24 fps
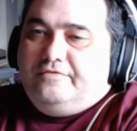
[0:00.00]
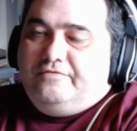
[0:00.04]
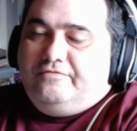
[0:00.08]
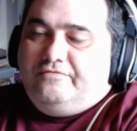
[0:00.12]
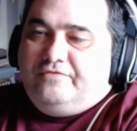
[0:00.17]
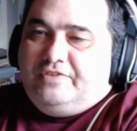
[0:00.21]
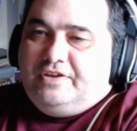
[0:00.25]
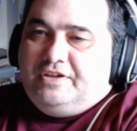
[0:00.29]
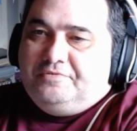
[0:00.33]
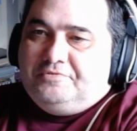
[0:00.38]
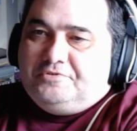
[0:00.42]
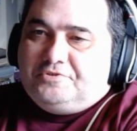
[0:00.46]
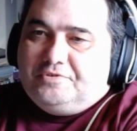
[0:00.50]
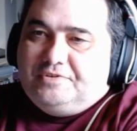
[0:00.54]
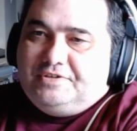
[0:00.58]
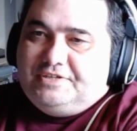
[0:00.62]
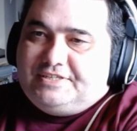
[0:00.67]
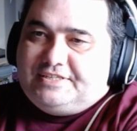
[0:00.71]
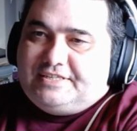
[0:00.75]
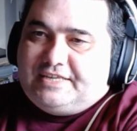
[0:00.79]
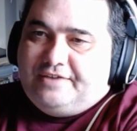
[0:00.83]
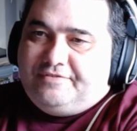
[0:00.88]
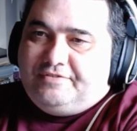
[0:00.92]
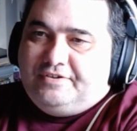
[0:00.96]
Venom
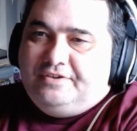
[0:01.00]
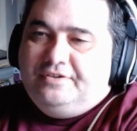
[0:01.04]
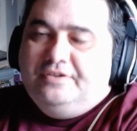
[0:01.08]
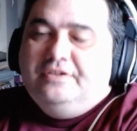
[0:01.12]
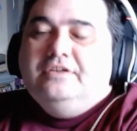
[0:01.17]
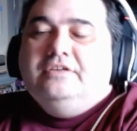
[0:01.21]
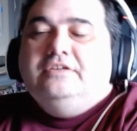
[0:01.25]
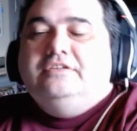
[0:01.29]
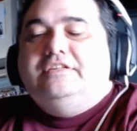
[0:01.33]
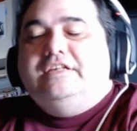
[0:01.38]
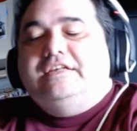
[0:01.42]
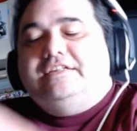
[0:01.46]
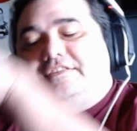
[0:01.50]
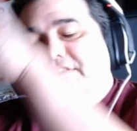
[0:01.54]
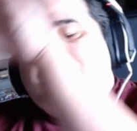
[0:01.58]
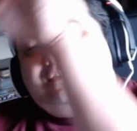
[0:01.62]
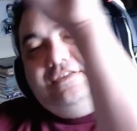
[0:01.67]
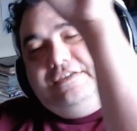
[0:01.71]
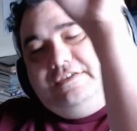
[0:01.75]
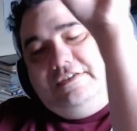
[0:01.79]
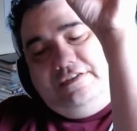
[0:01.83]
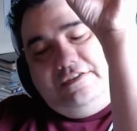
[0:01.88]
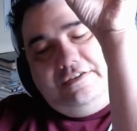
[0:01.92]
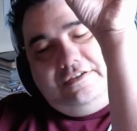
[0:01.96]
27. That's
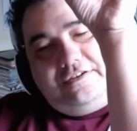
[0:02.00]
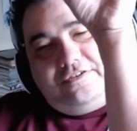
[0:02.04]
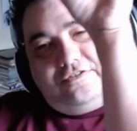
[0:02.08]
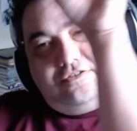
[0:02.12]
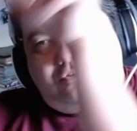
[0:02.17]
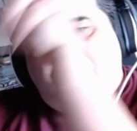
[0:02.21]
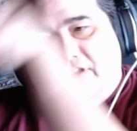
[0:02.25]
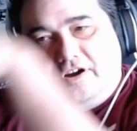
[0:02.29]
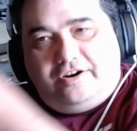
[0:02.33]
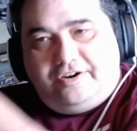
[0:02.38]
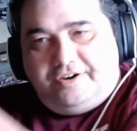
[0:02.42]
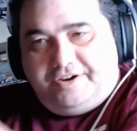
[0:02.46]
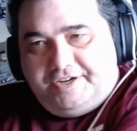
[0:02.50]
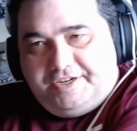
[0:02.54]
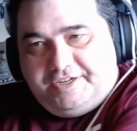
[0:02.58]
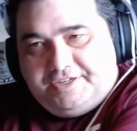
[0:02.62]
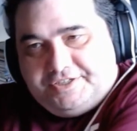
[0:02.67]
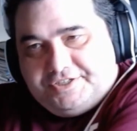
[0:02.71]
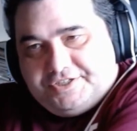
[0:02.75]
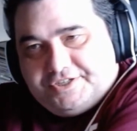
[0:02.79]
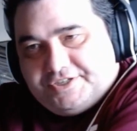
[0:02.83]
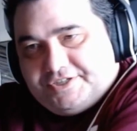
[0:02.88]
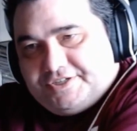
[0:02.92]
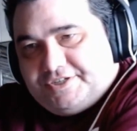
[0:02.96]
the
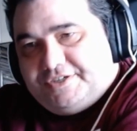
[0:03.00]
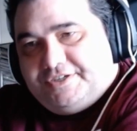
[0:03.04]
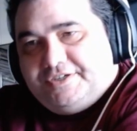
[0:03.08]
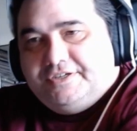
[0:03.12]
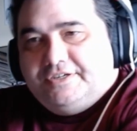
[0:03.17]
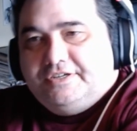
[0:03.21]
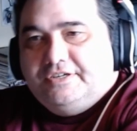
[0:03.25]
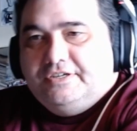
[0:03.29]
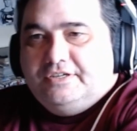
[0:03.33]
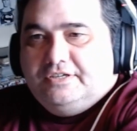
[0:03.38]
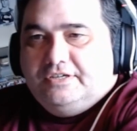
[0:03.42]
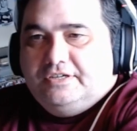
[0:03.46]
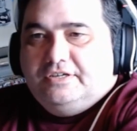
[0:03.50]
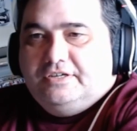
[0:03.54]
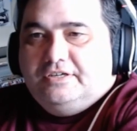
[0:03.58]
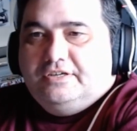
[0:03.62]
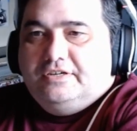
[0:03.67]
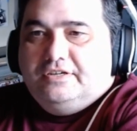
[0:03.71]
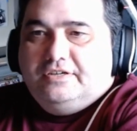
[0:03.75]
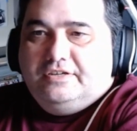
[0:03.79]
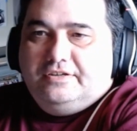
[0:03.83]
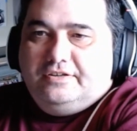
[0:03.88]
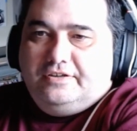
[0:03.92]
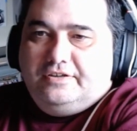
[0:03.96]
Carnage,
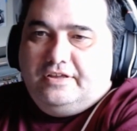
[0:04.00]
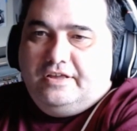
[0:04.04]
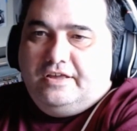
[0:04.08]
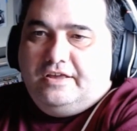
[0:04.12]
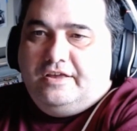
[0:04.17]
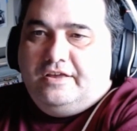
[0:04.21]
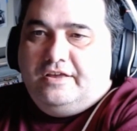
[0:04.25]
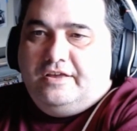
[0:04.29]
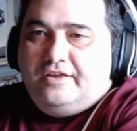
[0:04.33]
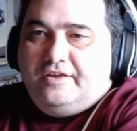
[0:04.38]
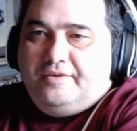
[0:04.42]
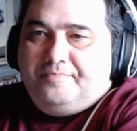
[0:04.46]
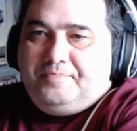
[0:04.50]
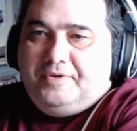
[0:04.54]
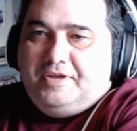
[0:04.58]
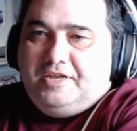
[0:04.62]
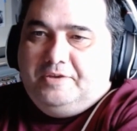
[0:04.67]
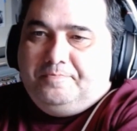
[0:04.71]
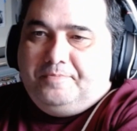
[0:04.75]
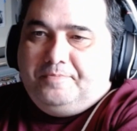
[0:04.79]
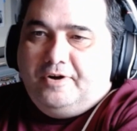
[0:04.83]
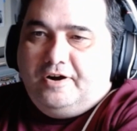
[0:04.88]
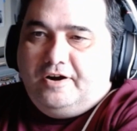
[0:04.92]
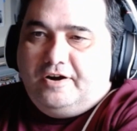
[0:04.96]

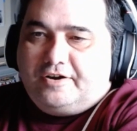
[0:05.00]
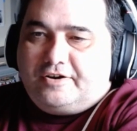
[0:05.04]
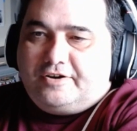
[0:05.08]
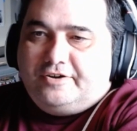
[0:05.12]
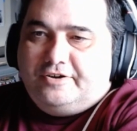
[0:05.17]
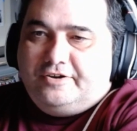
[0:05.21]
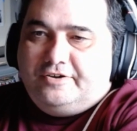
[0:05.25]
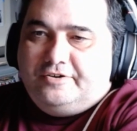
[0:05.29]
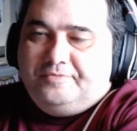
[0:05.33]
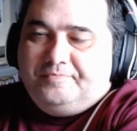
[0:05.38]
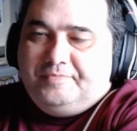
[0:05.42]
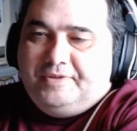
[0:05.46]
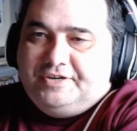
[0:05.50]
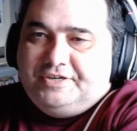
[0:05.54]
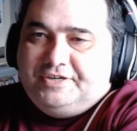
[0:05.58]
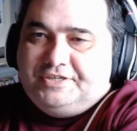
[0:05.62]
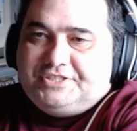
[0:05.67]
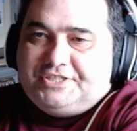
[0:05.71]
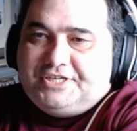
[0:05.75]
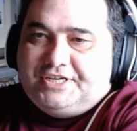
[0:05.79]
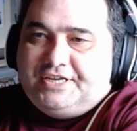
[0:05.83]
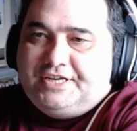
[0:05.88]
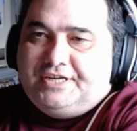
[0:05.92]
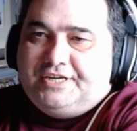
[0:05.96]
Peter Parker, Mary
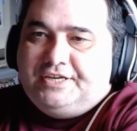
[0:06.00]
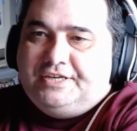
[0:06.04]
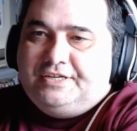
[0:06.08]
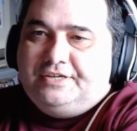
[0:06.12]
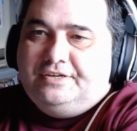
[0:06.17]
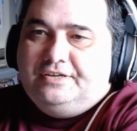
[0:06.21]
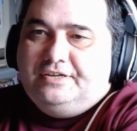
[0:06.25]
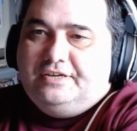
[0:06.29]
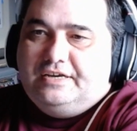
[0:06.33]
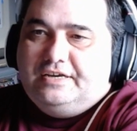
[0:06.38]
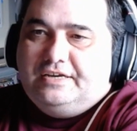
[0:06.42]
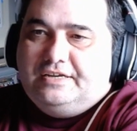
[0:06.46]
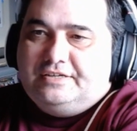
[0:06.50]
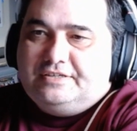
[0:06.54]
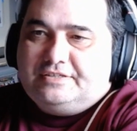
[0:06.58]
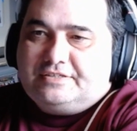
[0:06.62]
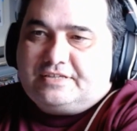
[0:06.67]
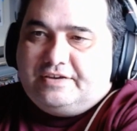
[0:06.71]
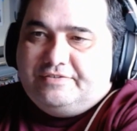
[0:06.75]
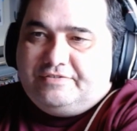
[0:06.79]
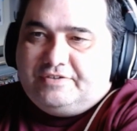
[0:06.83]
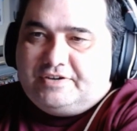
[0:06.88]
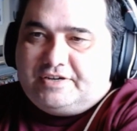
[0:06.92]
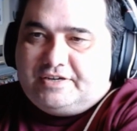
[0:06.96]
Jane,
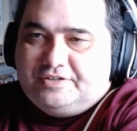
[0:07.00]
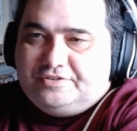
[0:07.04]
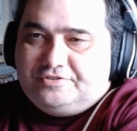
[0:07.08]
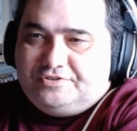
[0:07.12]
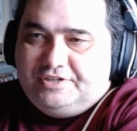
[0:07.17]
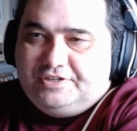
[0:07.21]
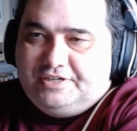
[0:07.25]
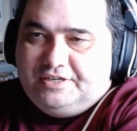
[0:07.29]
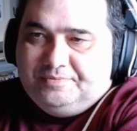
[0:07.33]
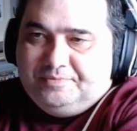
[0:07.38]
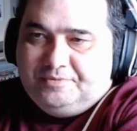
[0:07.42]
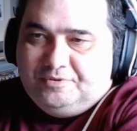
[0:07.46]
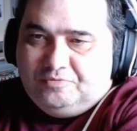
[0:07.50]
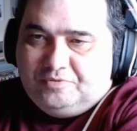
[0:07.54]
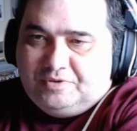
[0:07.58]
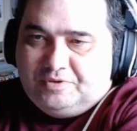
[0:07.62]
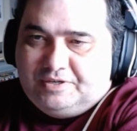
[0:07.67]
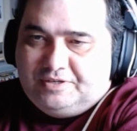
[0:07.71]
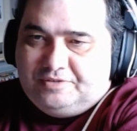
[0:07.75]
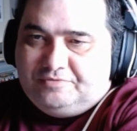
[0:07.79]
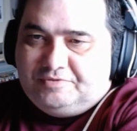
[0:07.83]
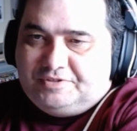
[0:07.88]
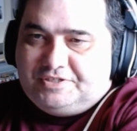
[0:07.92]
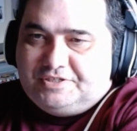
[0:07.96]
Undiscovered Country
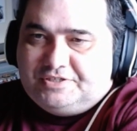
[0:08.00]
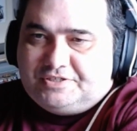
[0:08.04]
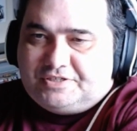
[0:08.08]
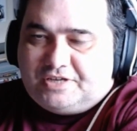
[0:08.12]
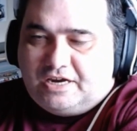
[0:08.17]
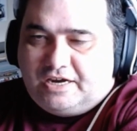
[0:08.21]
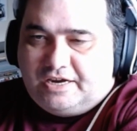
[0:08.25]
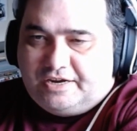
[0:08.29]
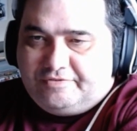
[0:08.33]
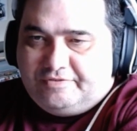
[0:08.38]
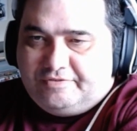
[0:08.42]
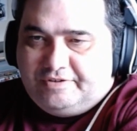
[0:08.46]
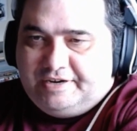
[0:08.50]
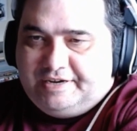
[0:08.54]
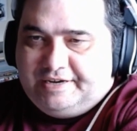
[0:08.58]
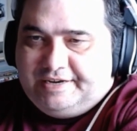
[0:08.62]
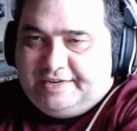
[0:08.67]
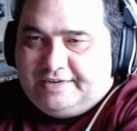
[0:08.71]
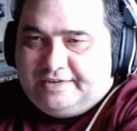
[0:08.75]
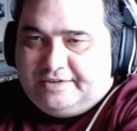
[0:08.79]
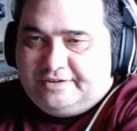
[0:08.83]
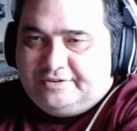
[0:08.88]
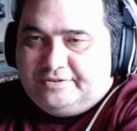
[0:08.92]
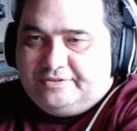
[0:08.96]
#1, which is hot right
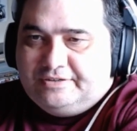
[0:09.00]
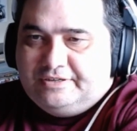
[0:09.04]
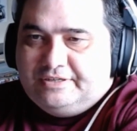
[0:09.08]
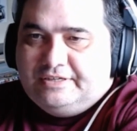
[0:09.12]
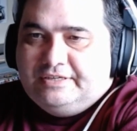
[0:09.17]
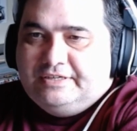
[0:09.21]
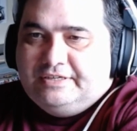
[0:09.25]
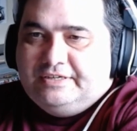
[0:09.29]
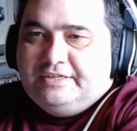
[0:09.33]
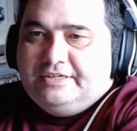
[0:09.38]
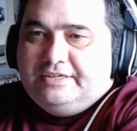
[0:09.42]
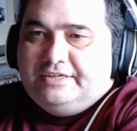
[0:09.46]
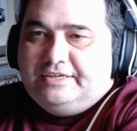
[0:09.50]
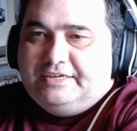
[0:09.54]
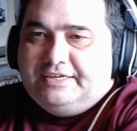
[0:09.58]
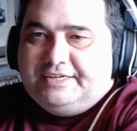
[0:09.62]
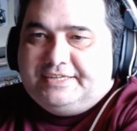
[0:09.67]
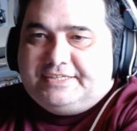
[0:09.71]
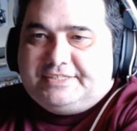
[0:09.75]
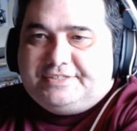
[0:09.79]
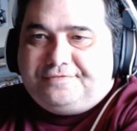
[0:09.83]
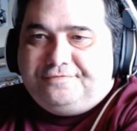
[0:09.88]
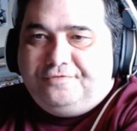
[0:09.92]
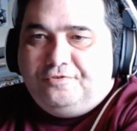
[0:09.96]
now,
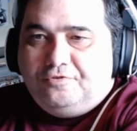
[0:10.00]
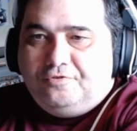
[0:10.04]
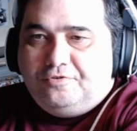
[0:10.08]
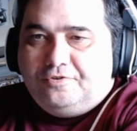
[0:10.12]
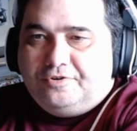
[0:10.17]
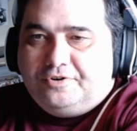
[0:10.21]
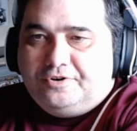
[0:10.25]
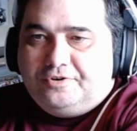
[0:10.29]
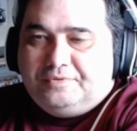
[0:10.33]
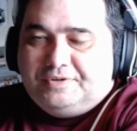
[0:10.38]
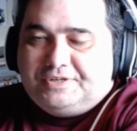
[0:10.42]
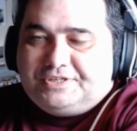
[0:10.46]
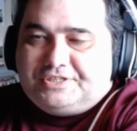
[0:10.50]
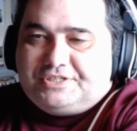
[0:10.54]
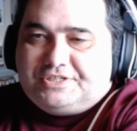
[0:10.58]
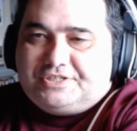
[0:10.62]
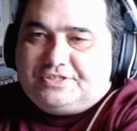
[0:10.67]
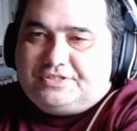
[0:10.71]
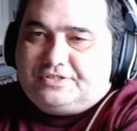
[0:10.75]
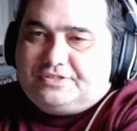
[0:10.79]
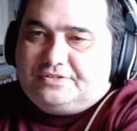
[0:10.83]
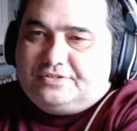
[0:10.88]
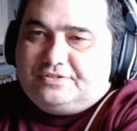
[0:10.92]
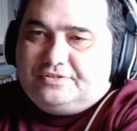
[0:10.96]
Nyx 4,
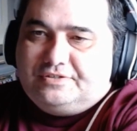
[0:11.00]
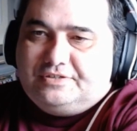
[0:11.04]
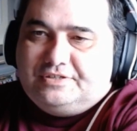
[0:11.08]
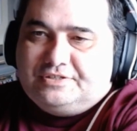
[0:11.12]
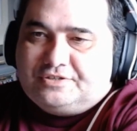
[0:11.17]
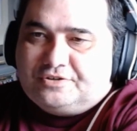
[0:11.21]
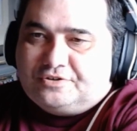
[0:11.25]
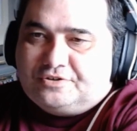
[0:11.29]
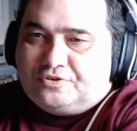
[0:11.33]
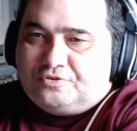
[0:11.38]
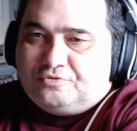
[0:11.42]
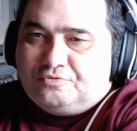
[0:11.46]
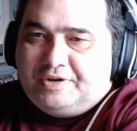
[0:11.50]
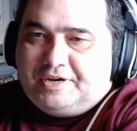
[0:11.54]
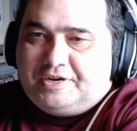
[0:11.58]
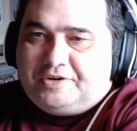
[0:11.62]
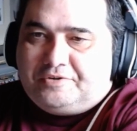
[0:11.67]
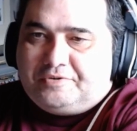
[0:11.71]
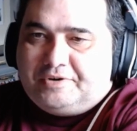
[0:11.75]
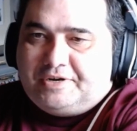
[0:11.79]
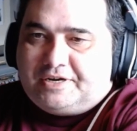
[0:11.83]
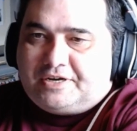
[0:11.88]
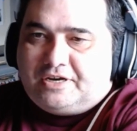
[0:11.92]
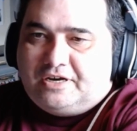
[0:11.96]
which is a
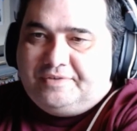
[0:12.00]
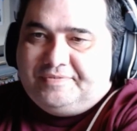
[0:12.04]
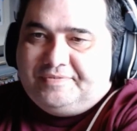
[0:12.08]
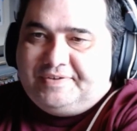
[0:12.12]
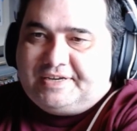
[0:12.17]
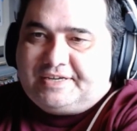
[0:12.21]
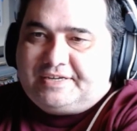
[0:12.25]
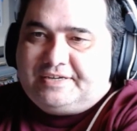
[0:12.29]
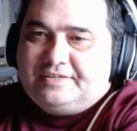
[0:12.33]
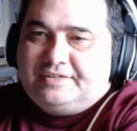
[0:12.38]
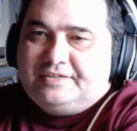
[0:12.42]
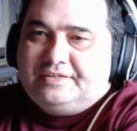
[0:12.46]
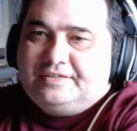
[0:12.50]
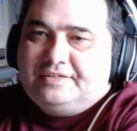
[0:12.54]
great comic,